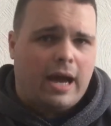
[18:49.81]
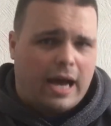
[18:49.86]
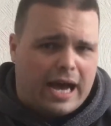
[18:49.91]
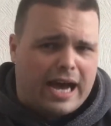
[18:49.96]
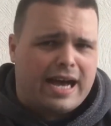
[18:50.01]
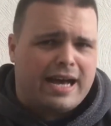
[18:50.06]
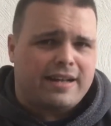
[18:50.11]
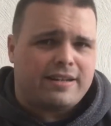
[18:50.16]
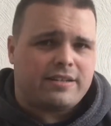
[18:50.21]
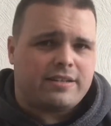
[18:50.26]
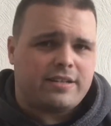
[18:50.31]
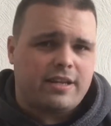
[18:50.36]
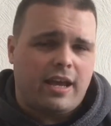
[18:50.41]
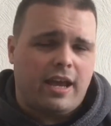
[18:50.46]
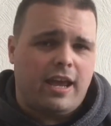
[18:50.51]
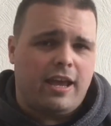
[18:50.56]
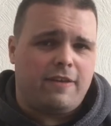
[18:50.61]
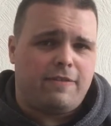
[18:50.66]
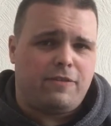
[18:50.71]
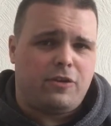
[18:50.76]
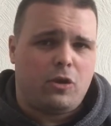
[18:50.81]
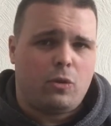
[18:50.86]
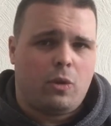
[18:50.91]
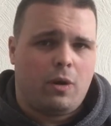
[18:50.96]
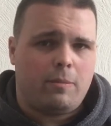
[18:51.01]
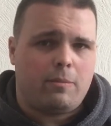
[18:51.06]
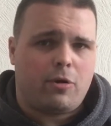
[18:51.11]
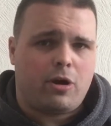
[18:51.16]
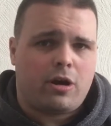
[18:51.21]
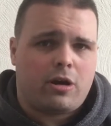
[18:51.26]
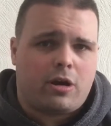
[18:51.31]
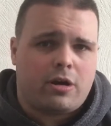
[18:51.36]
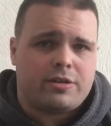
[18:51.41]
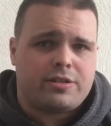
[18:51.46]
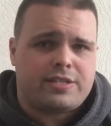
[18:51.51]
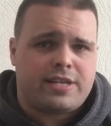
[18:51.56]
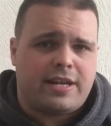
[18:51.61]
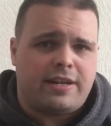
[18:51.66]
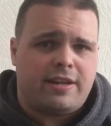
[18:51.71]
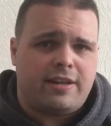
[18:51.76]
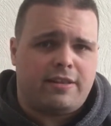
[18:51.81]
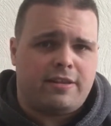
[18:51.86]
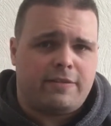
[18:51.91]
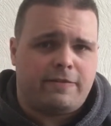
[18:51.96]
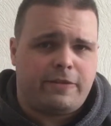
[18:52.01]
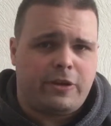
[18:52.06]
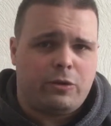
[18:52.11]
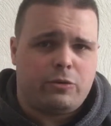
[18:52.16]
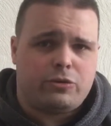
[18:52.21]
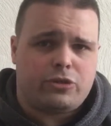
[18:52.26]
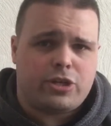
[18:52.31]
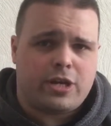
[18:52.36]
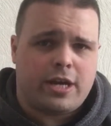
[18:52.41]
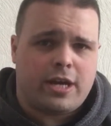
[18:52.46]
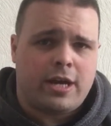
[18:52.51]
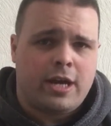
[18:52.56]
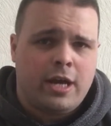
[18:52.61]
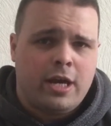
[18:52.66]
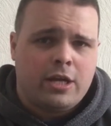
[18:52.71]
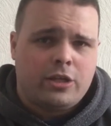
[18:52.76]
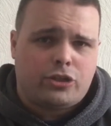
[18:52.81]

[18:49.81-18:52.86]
And if you want more content in the future,